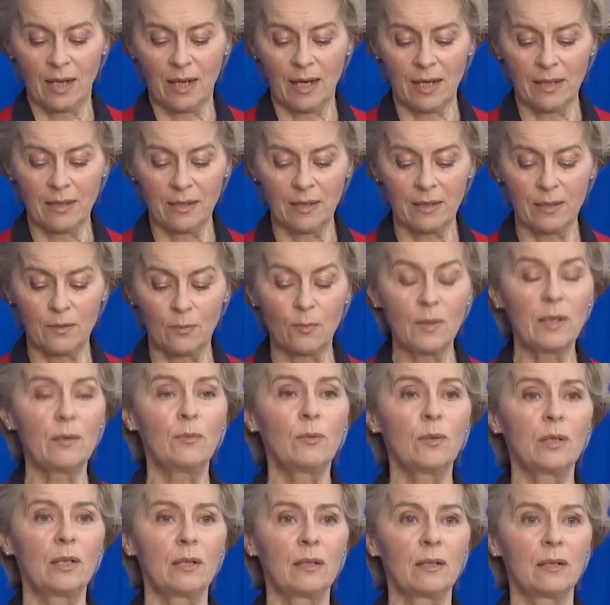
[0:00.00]
and we
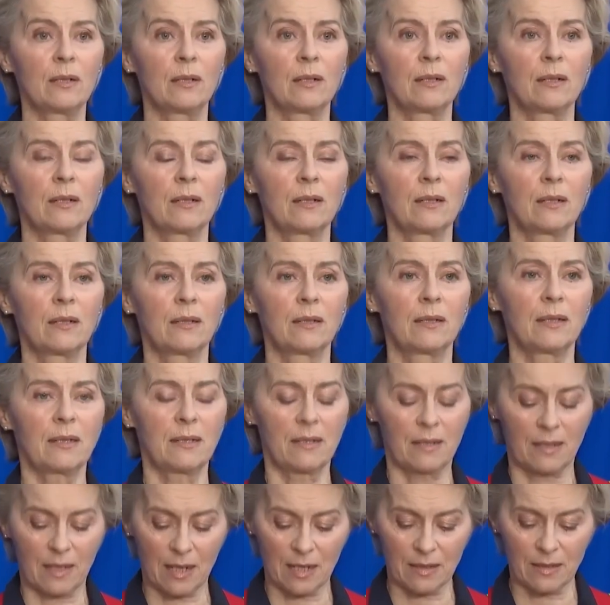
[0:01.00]
will
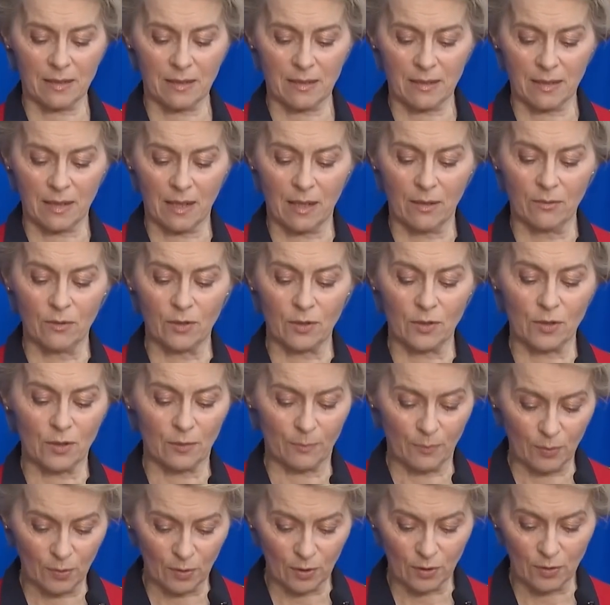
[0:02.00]
discuss our
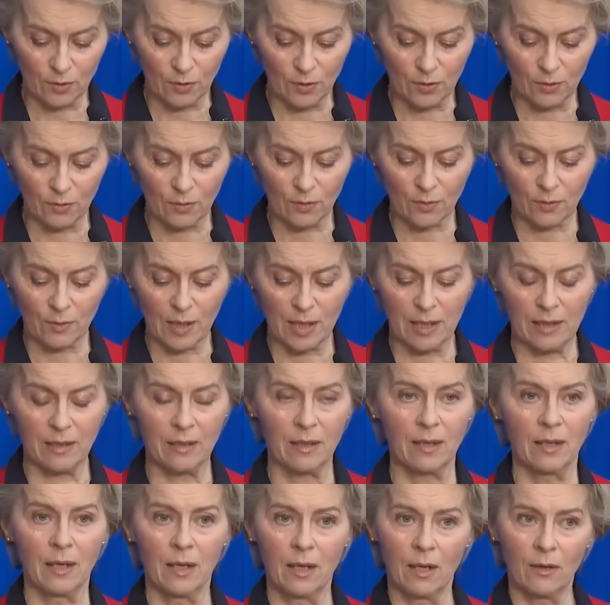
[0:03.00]
support to
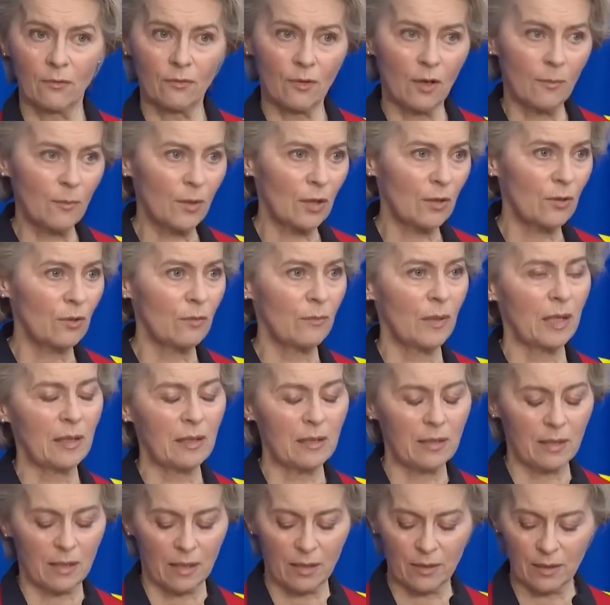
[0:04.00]
Ukraine from the
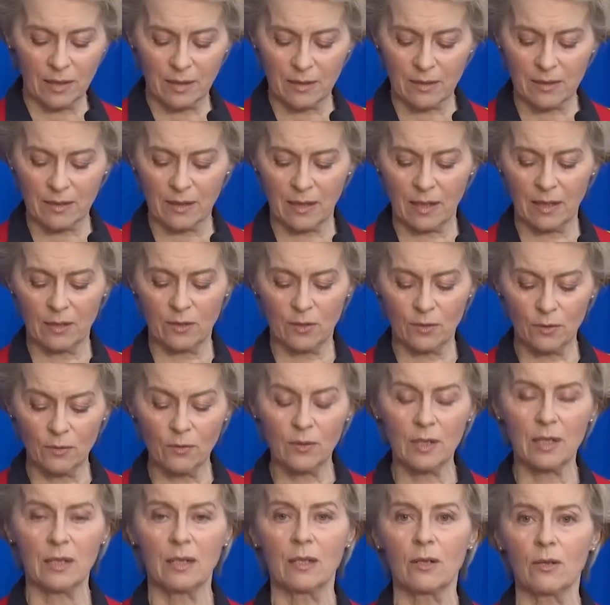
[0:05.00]
humanitarian side
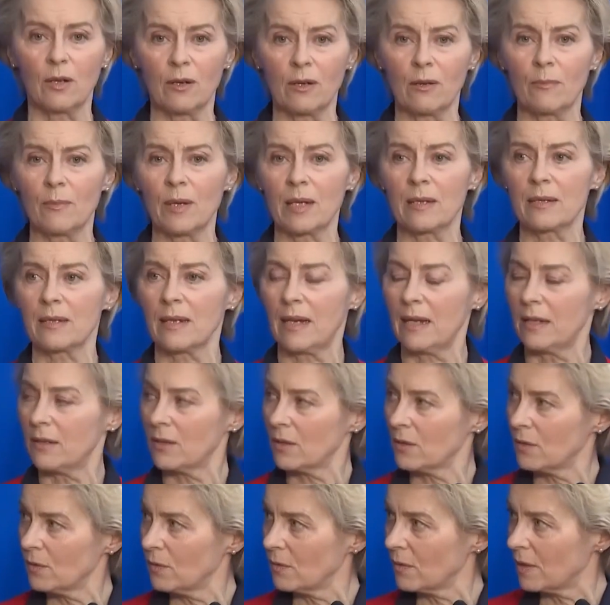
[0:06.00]
to the economic
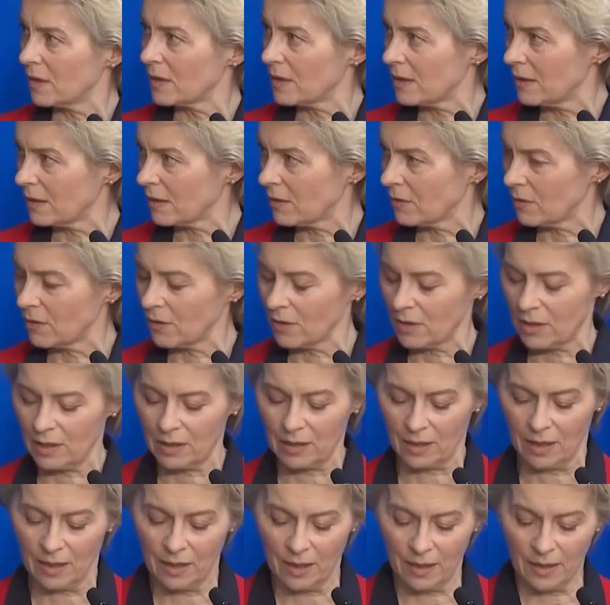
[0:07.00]
side to the
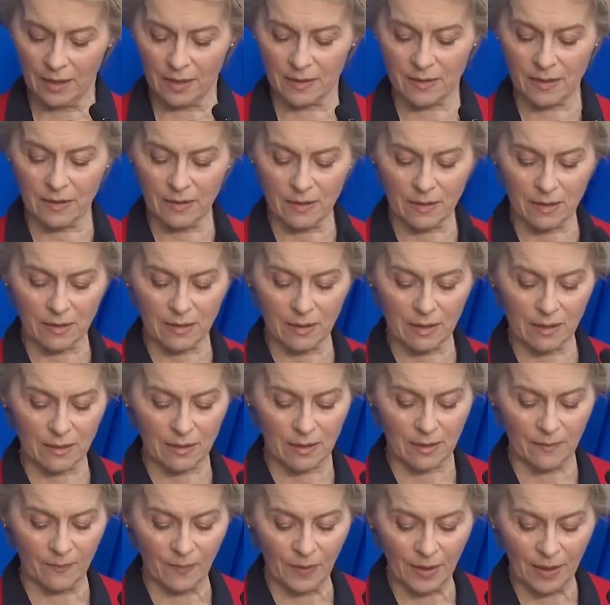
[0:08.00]
security
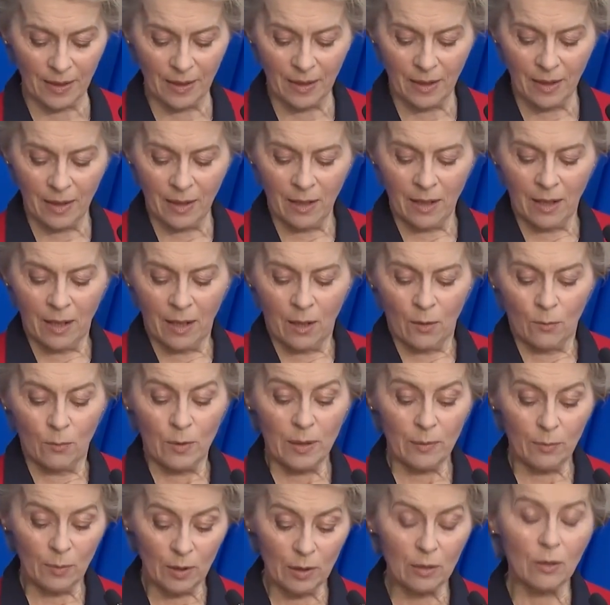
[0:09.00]
assistance.
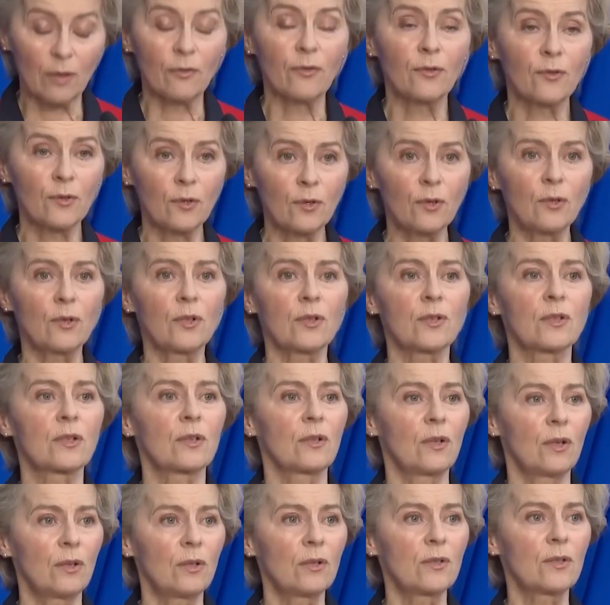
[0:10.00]
We will, of
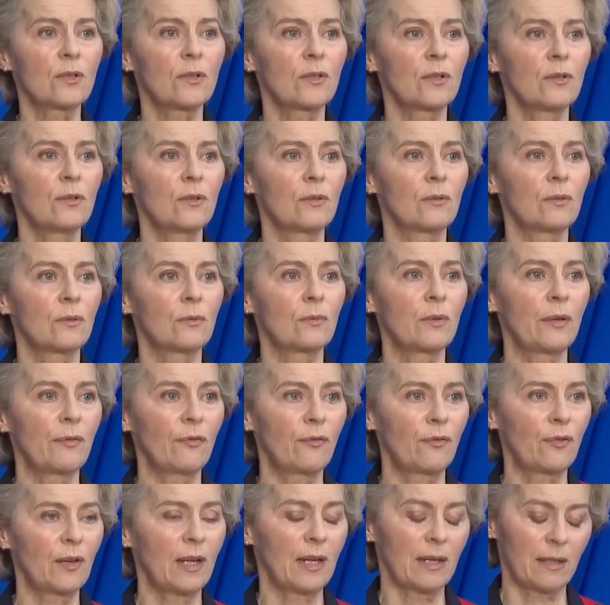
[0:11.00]
course, also
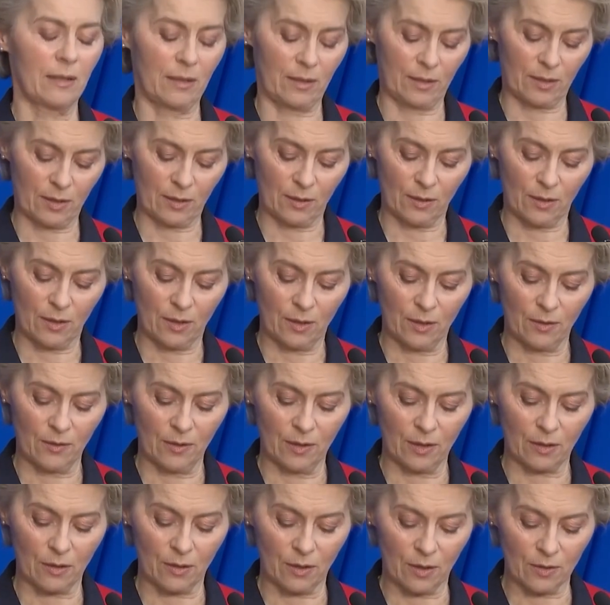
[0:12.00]
reflect
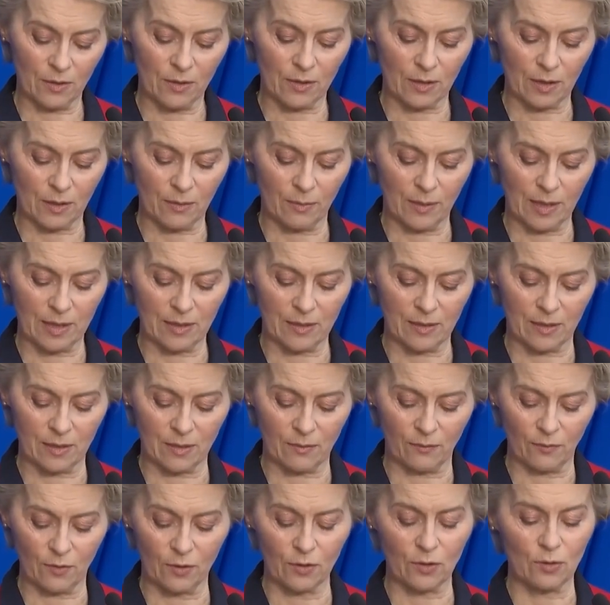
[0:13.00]
on the
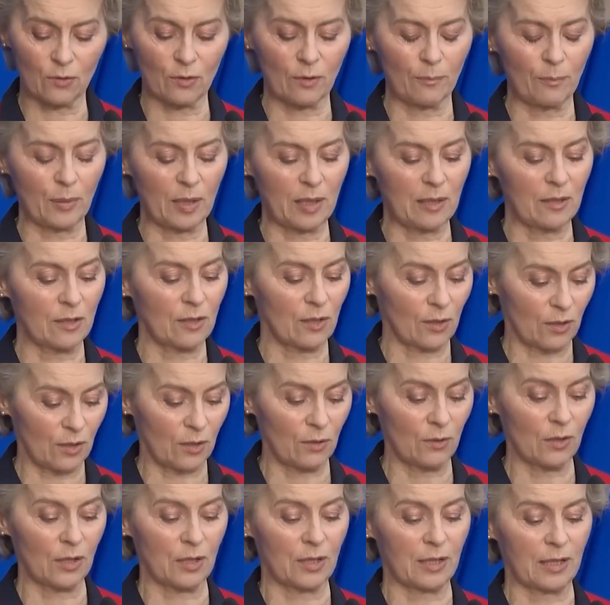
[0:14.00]
consequences for European
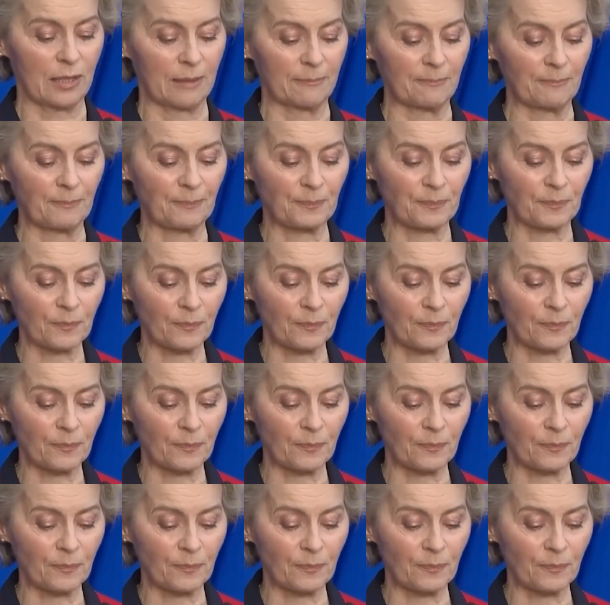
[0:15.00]
security.